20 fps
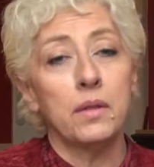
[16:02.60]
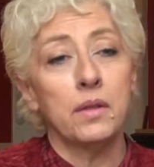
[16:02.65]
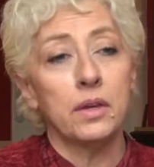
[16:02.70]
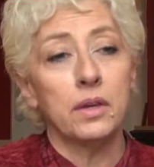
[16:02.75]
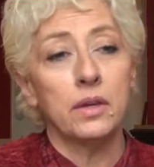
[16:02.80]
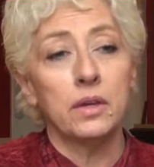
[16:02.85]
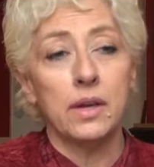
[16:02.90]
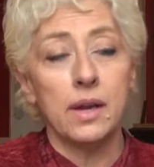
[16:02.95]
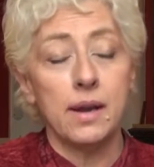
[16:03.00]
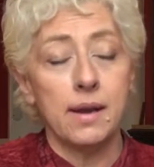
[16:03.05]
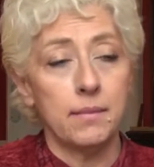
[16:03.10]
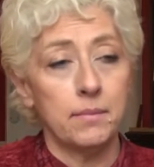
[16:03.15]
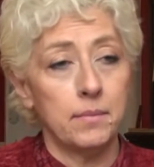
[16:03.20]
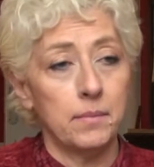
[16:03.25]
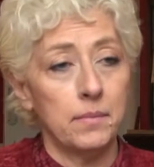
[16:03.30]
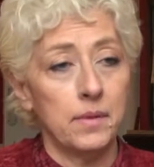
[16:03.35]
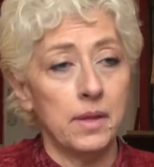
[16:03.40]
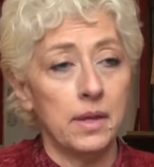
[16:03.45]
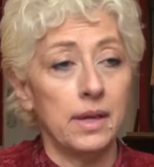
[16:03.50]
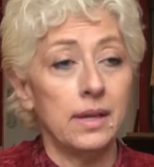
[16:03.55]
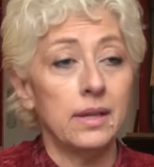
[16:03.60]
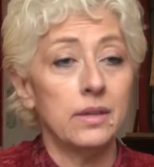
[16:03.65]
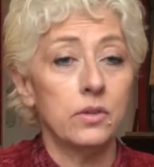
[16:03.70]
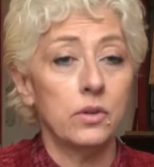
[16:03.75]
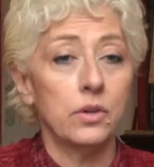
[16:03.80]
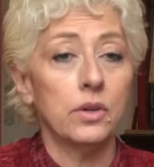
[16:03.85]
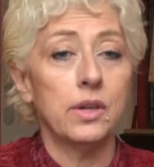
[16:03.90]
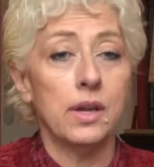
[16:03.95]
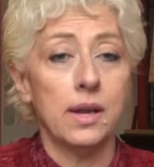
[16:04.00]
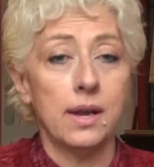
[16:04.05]
way that it could
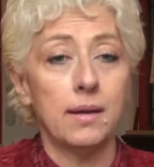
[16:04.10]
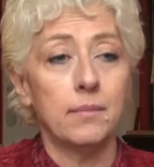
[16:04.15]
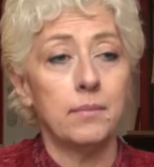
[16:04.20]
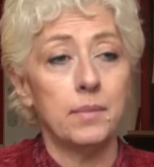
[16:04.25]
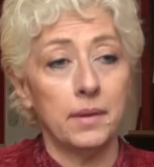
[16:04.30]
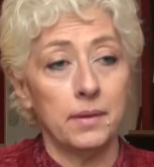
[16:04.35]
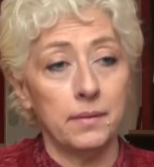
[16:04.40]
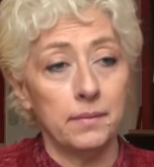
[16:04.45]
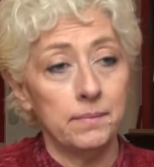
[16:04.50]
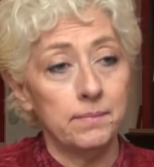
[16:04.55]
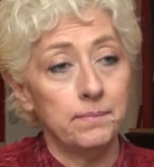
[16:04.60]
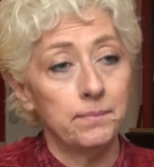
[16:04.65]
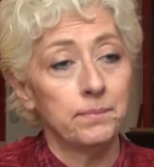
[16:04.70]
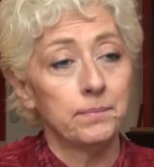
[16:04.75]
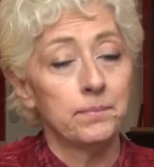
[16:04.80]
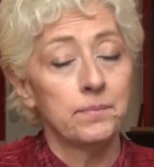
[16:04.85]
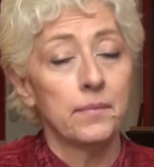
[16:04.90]
happen.